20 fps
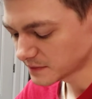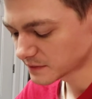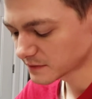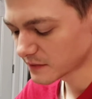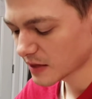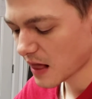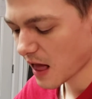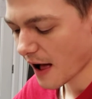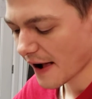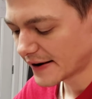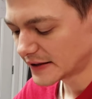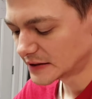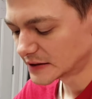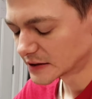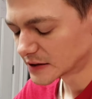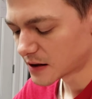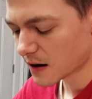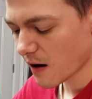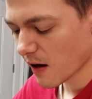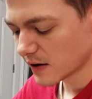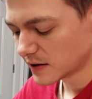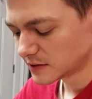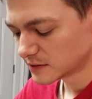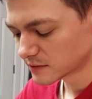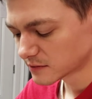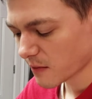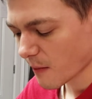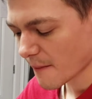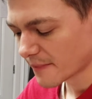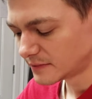does a data
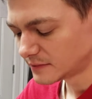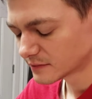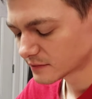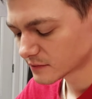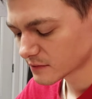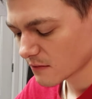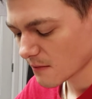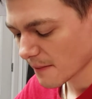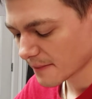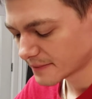scientist do?